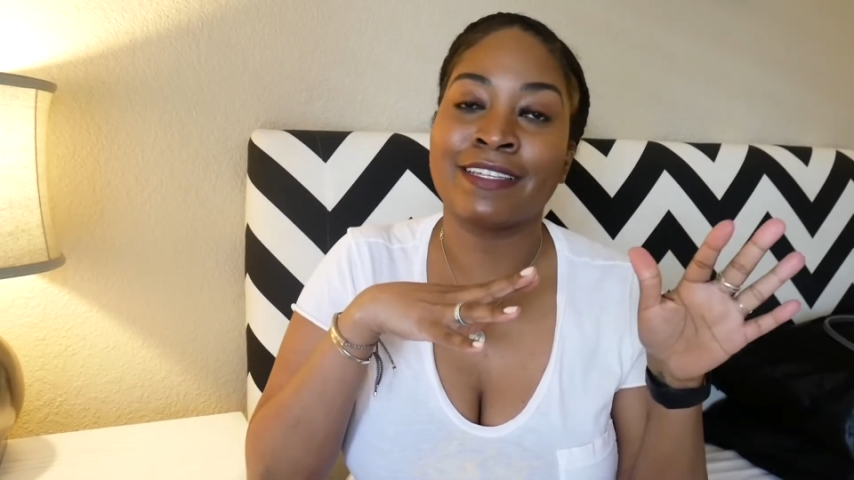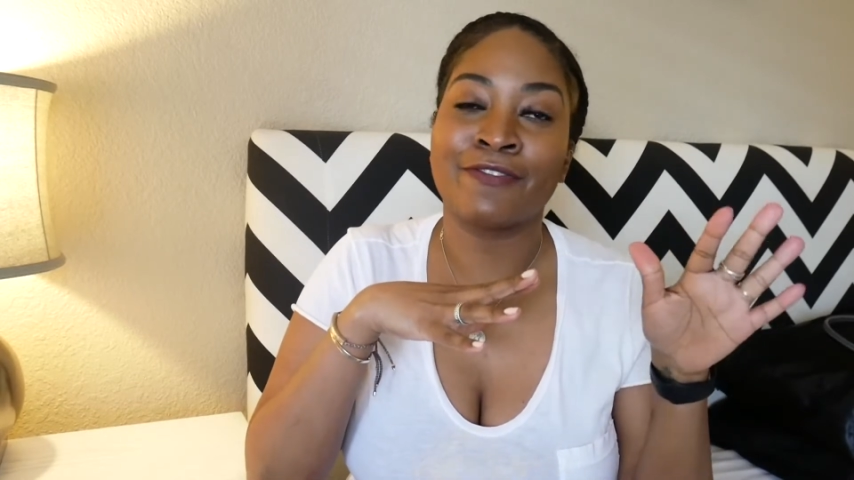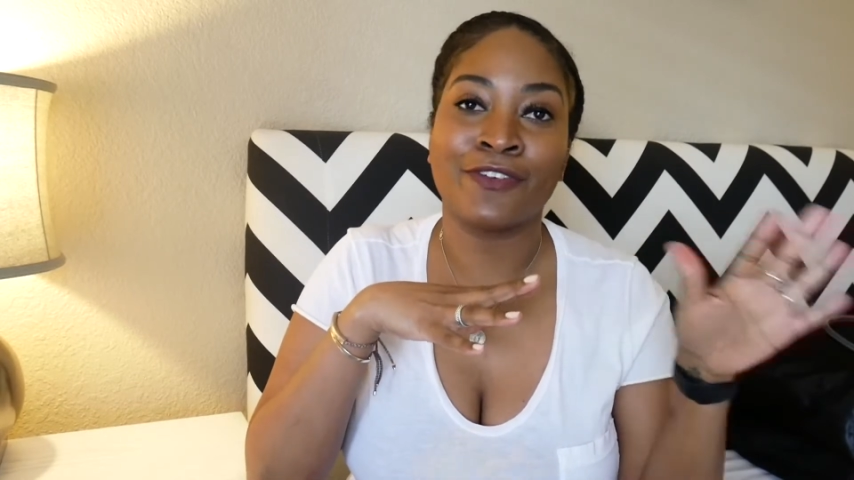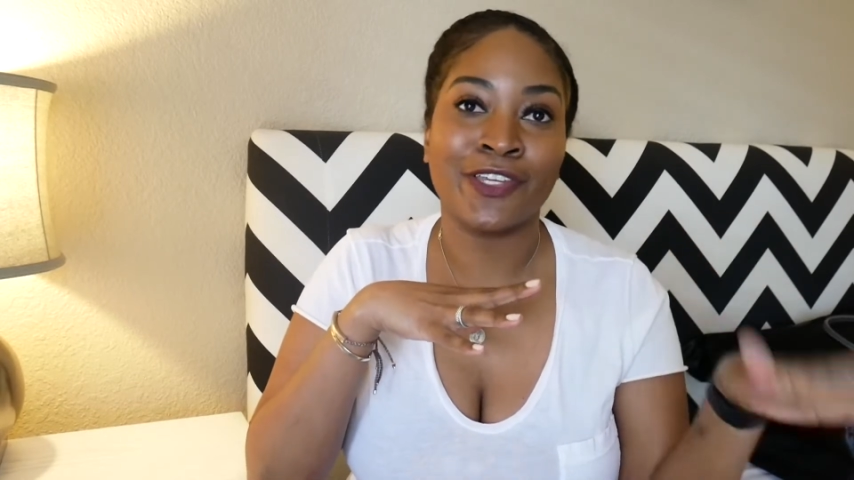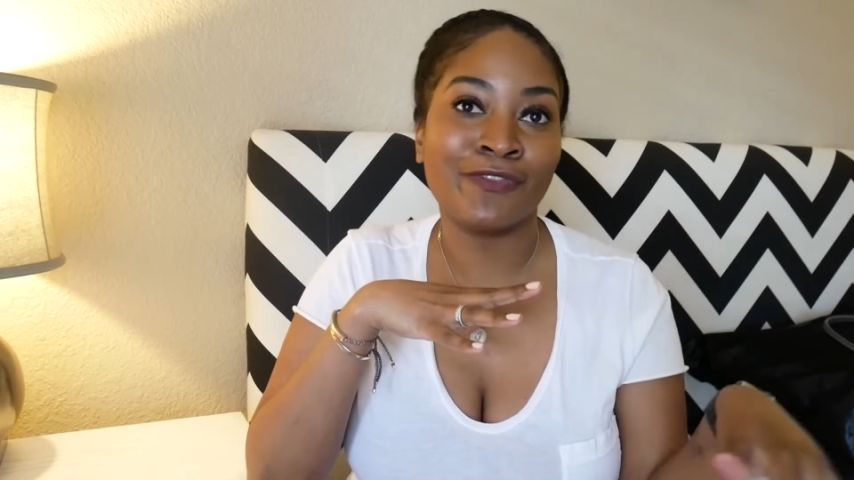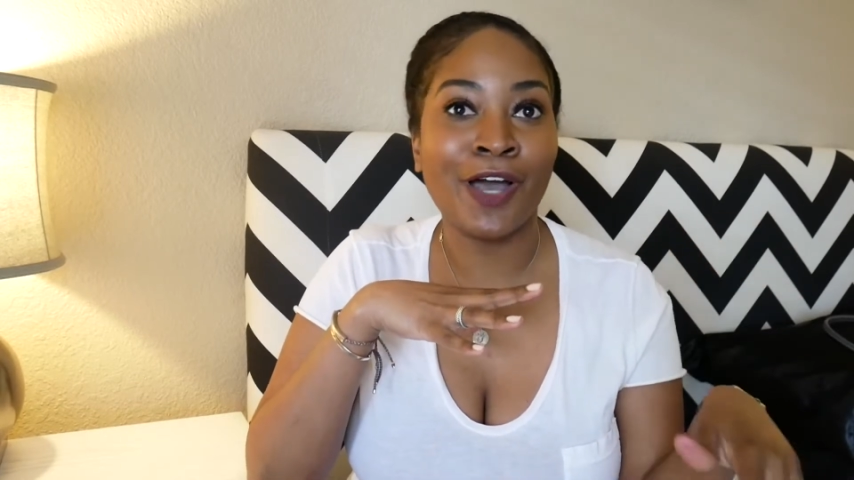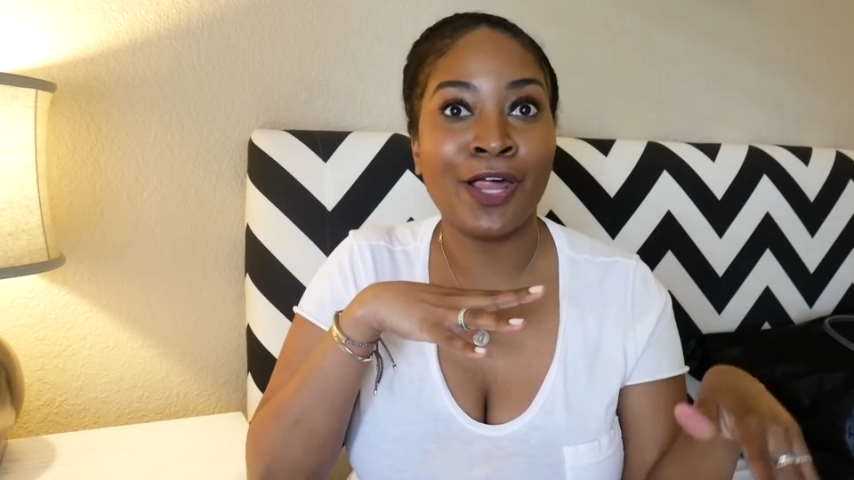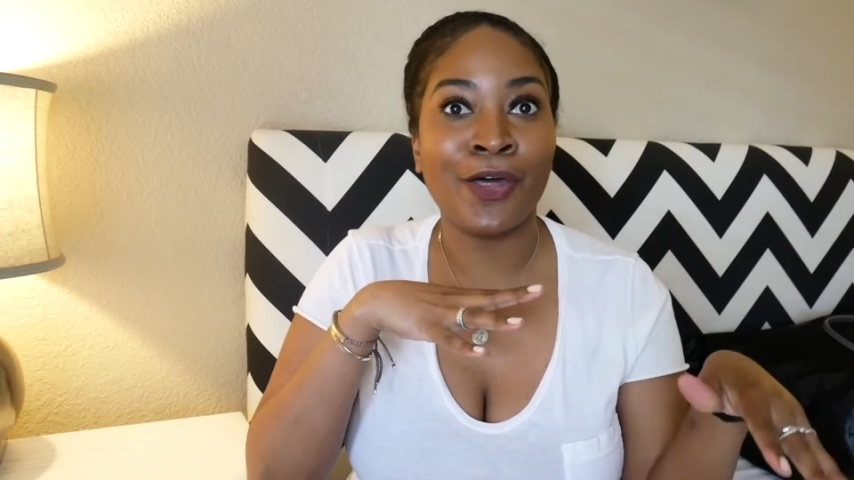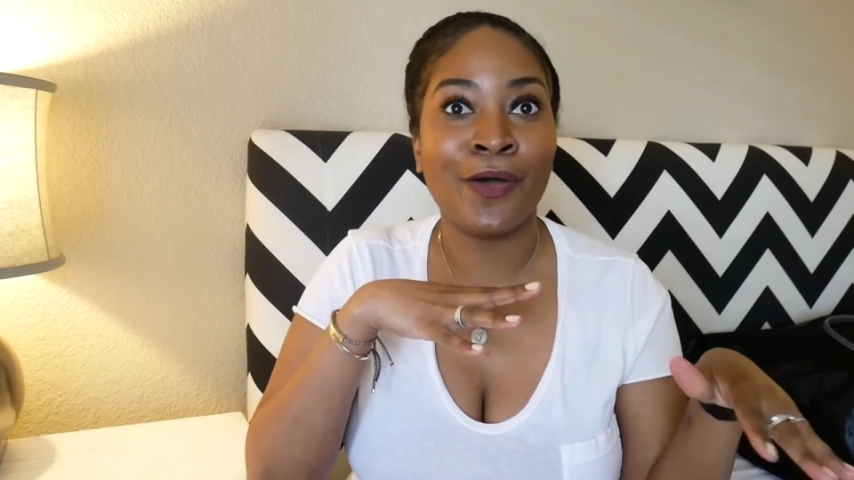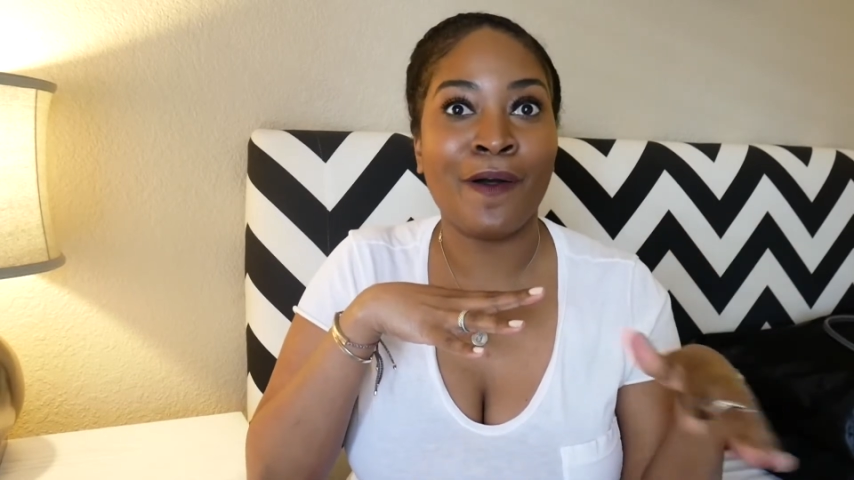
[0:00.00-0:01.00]
if you guys
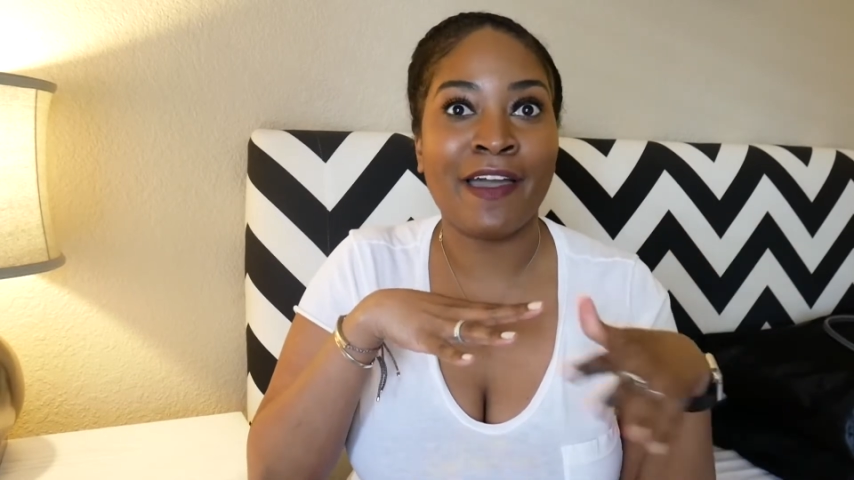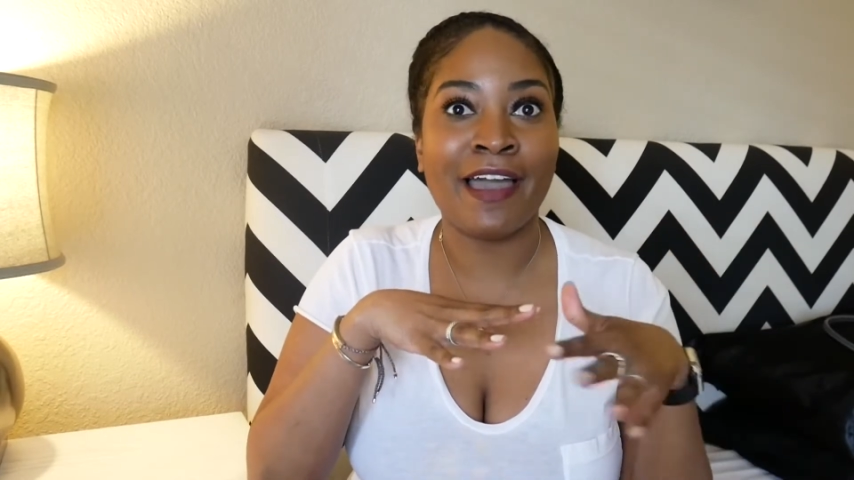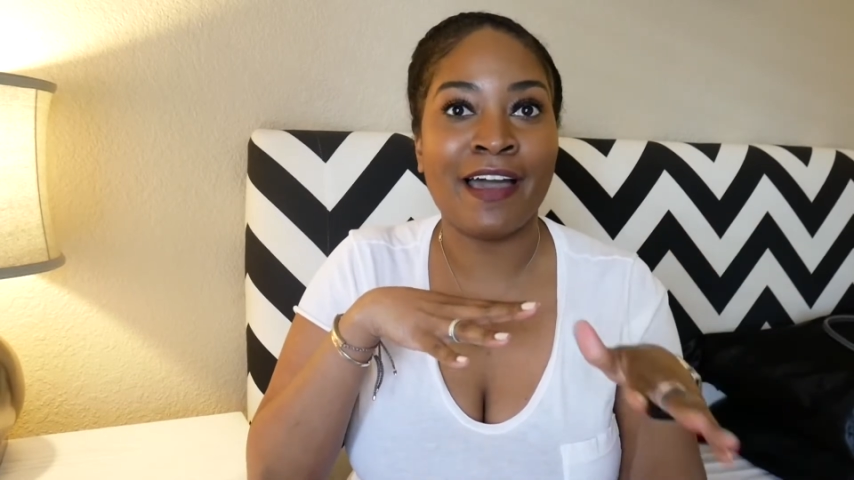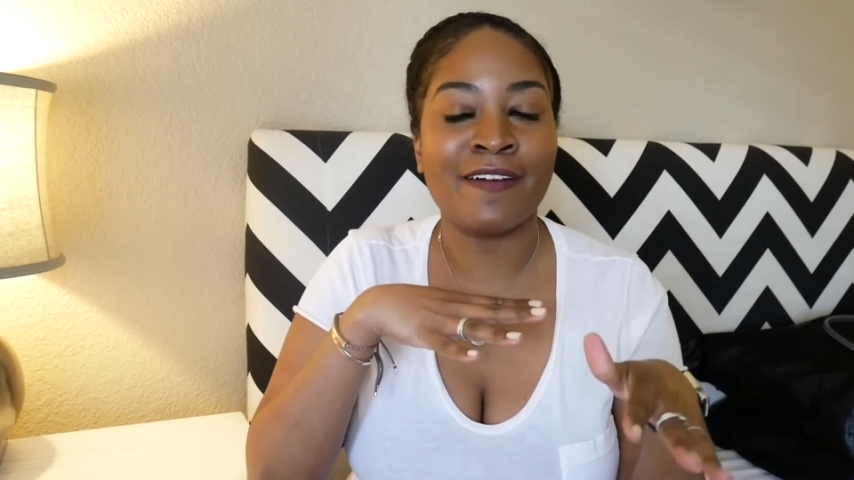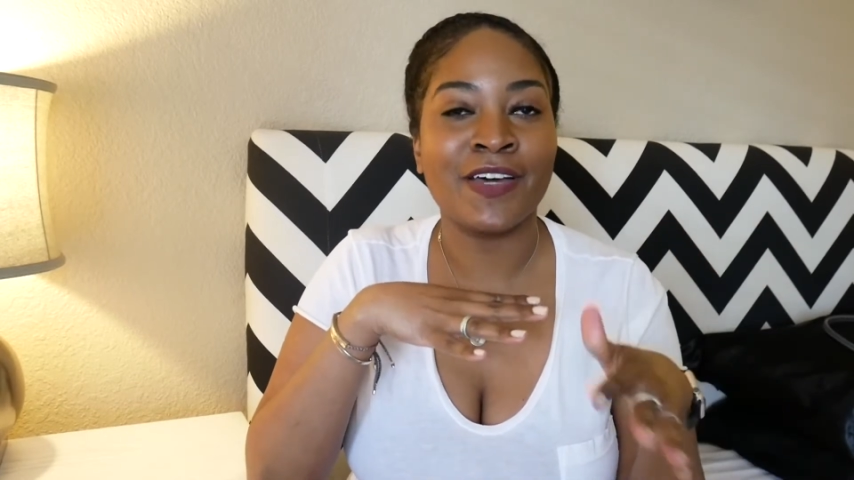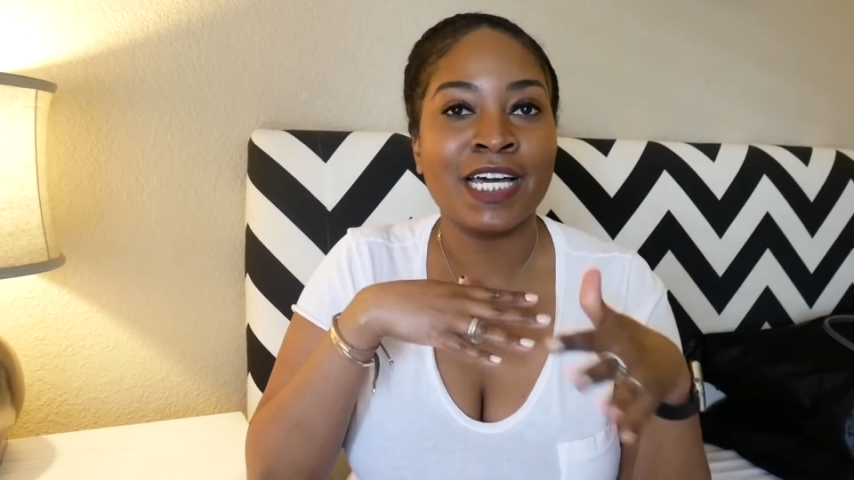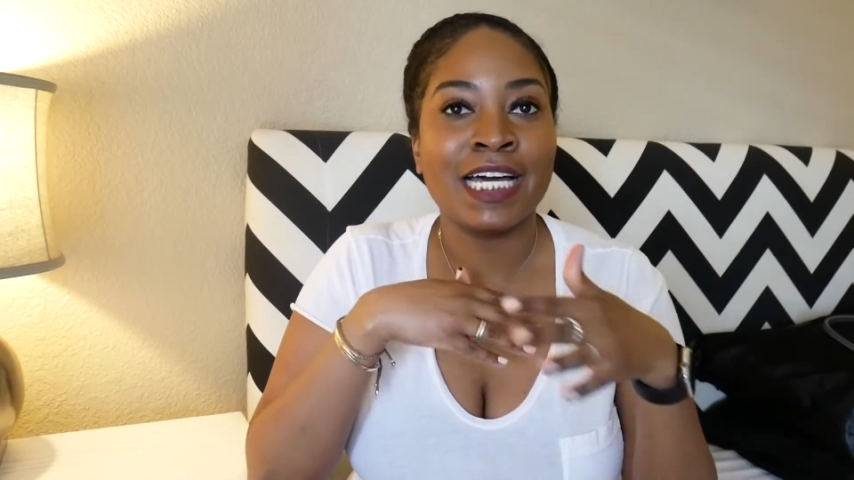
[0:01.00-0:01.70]
follow, I have a